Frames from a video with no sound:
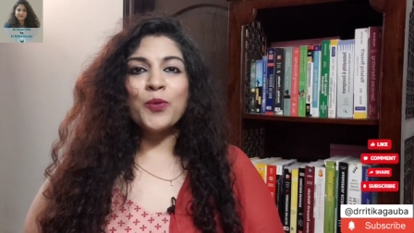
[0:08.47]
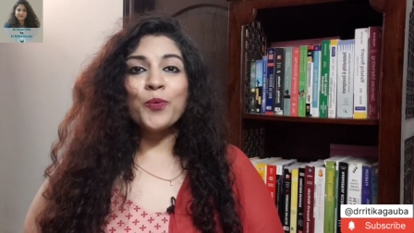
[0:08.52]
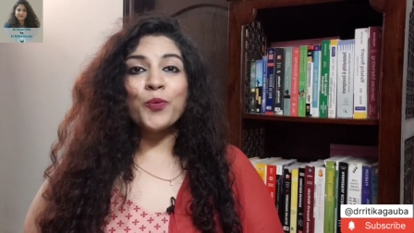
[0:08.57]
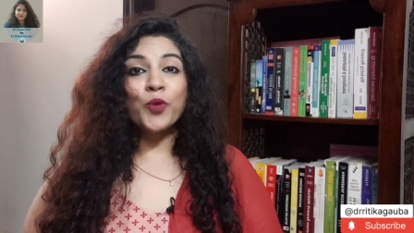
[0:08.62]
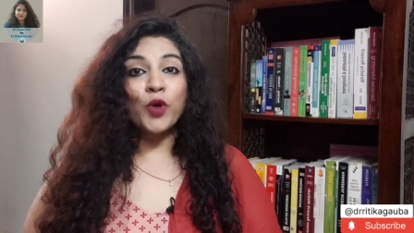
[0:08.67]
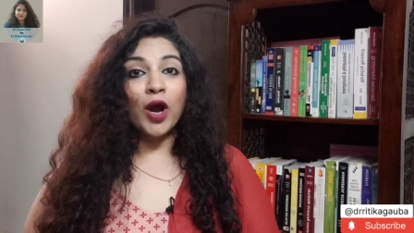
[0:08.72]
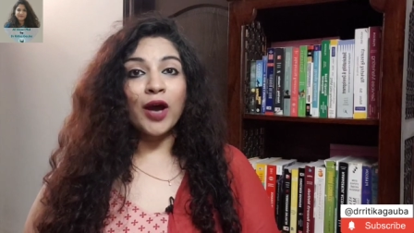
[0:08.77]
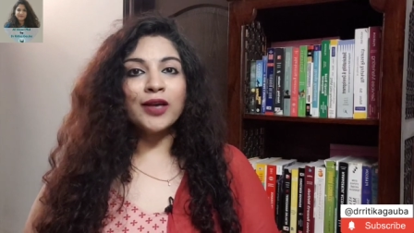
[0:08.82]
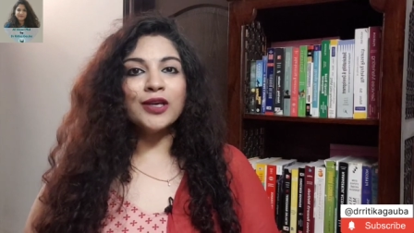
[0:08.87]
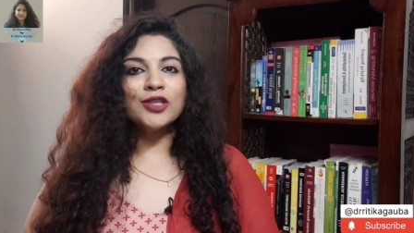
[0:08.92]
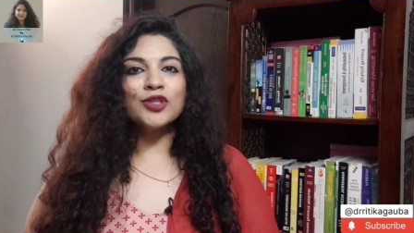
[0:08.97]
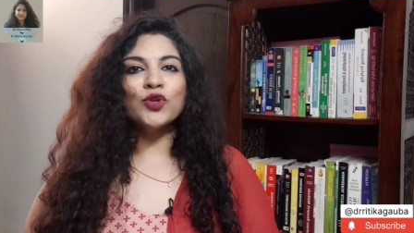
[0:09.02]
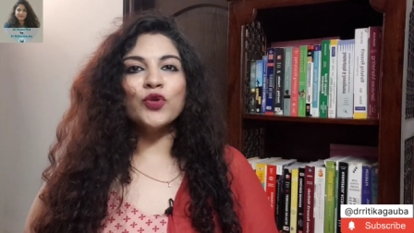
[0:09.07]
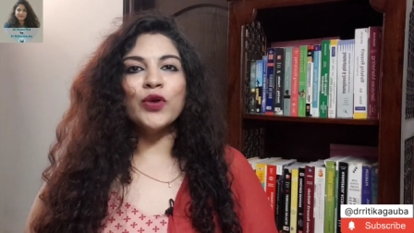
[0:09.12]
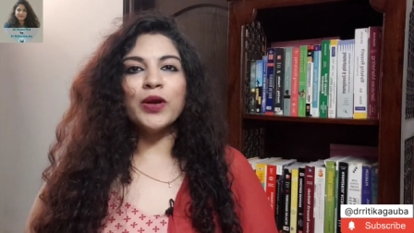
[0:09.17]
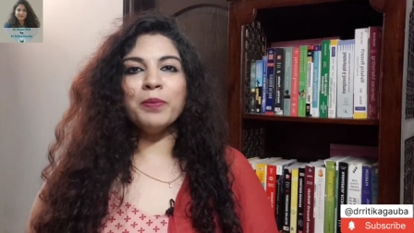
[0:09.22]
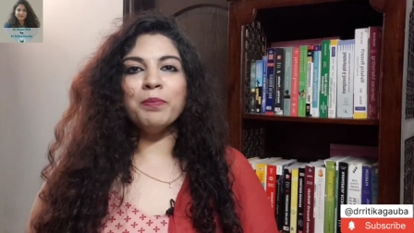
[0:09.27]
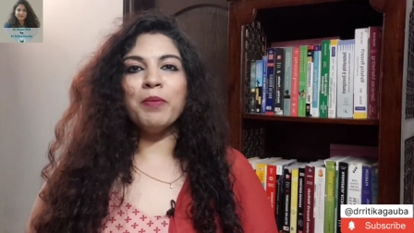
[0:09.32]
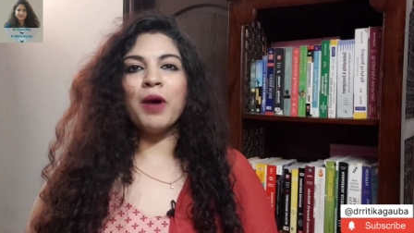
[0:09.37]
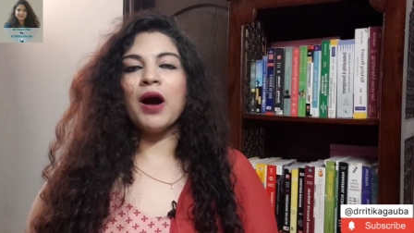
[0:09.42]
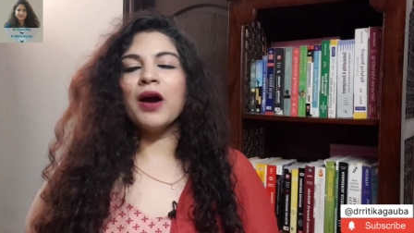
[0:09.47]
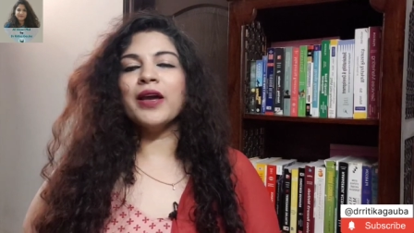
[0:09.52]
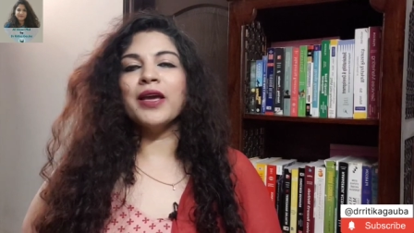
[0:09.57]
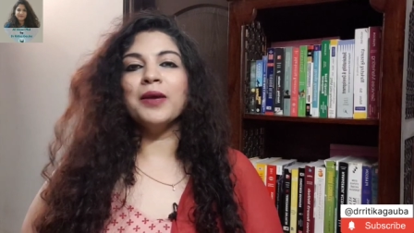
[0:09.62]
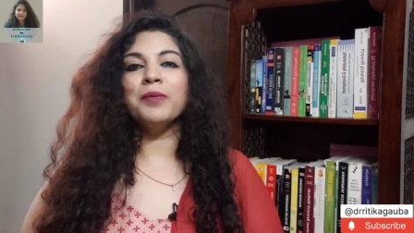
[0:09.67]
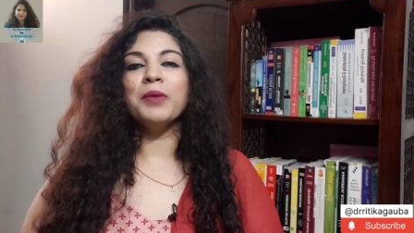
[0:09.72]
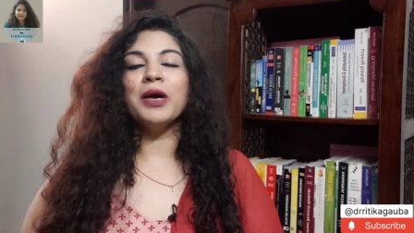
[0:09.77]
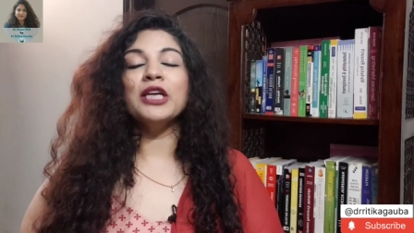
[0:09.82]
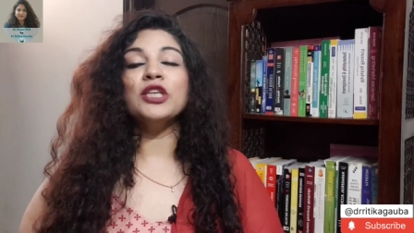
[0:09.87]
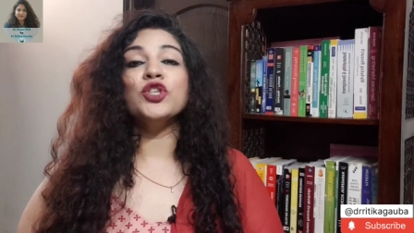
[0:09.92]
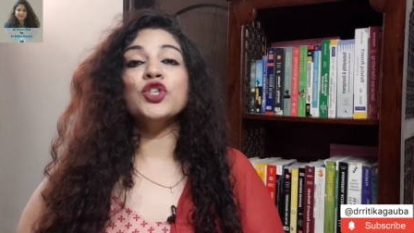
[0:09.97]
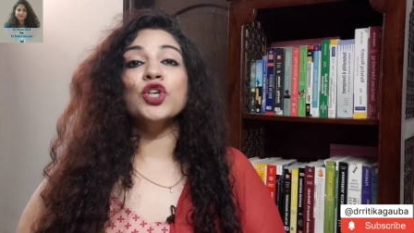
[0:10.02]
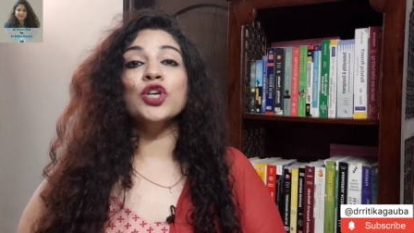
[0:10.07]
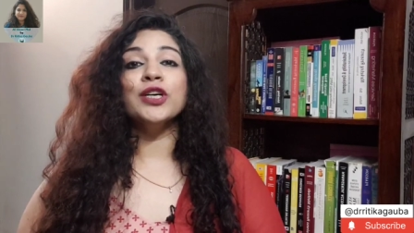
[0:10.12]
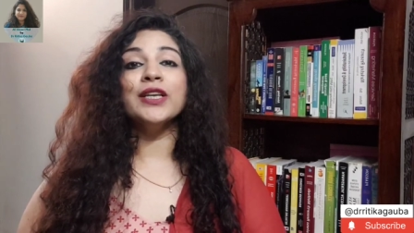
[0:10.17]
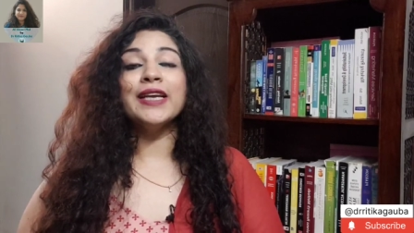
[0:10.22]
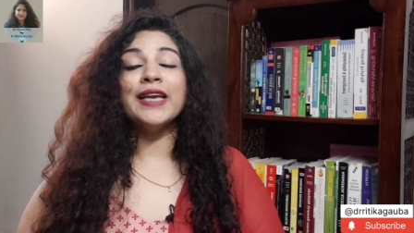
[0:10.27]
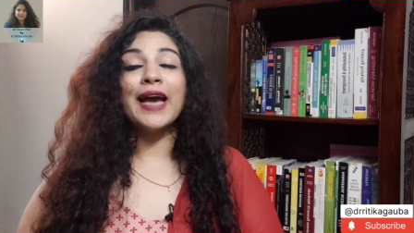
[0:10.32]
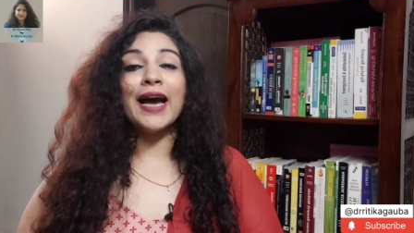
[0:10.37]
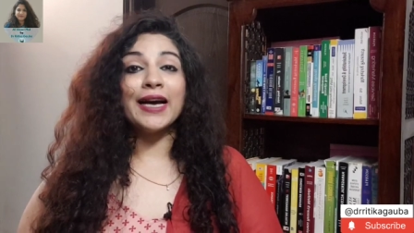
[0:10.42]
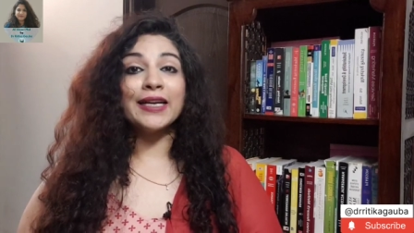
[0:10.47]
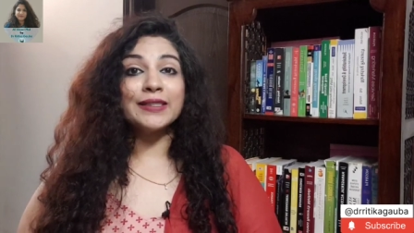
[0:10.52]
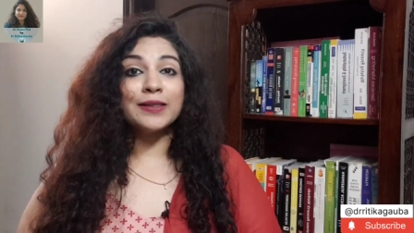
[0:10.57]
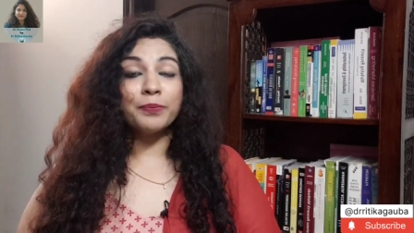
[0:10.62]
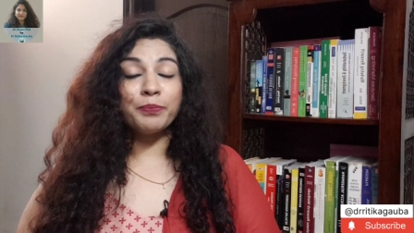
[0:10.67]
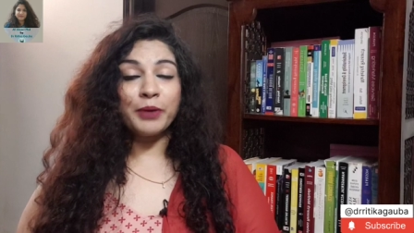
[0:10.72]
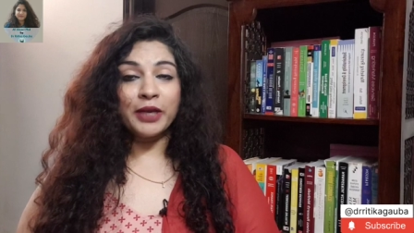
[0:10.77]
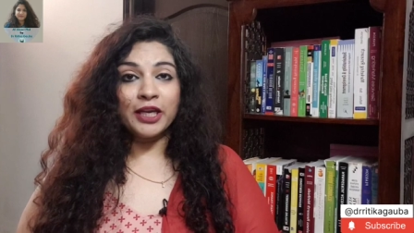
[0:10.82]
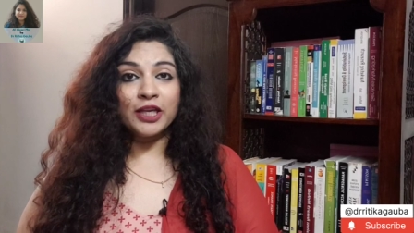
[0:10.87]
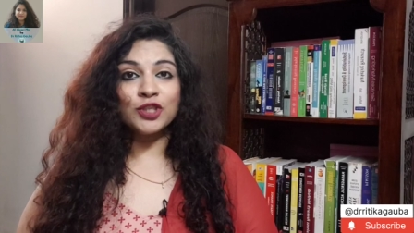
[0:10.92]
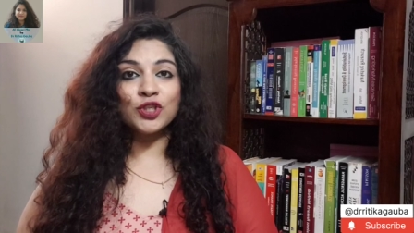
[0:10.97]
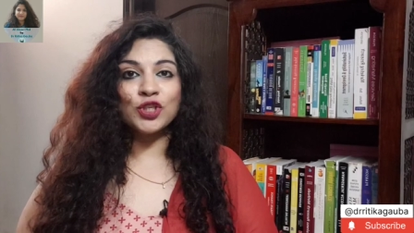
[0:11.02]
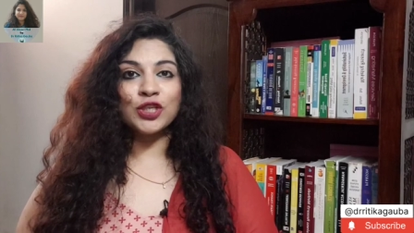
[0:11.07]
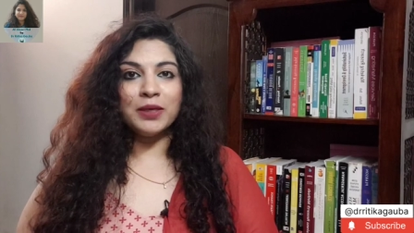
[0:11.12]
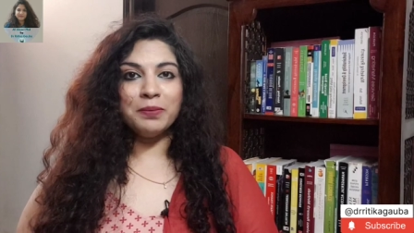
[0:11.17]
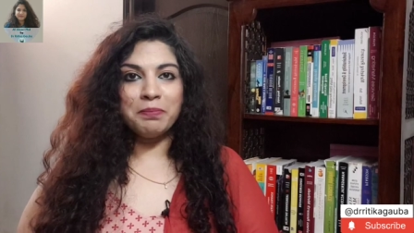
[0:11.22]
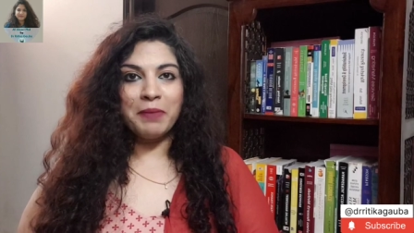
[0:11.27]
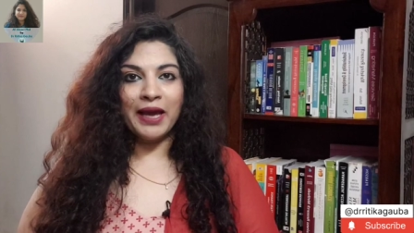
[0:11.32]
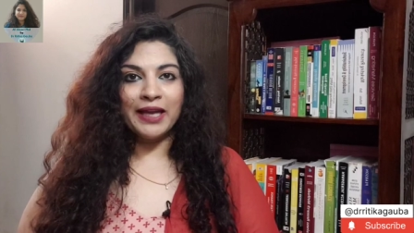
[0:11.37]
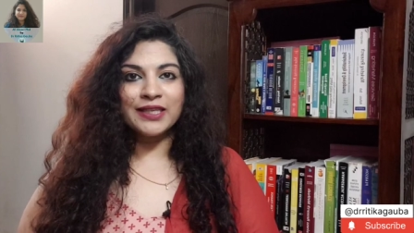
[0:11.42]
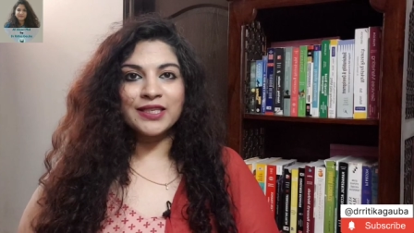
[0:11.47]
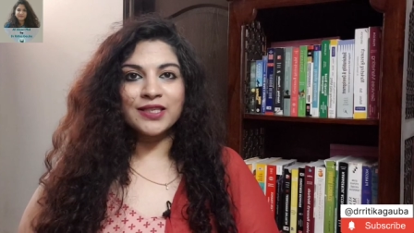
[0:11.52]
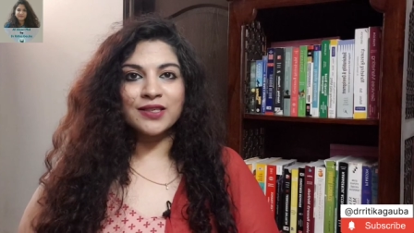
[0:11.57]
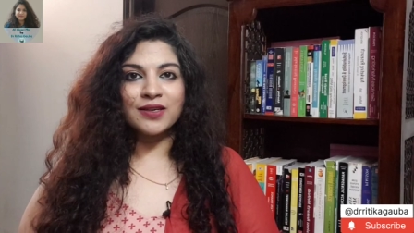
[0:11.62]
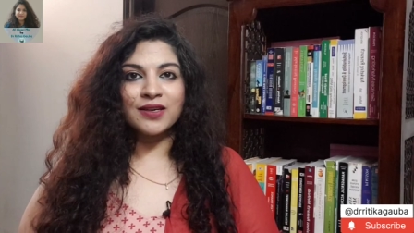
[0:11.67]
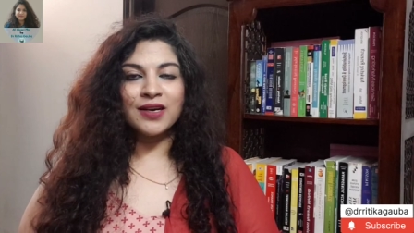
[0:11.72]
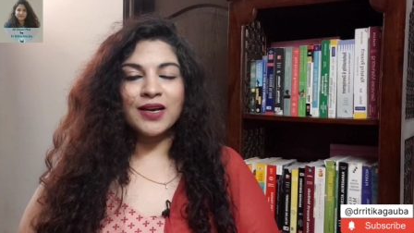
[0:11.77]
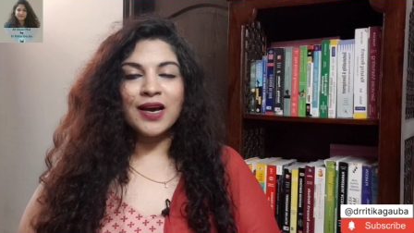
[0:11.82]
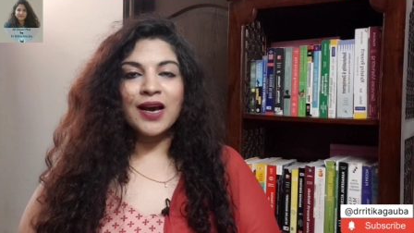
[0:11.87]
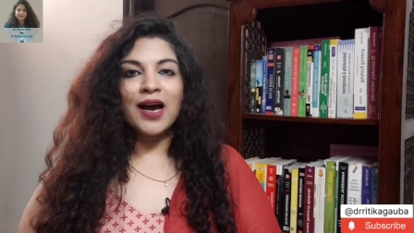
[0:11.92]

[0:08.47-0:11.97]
Prior to embarking my journey as a PhD mentor,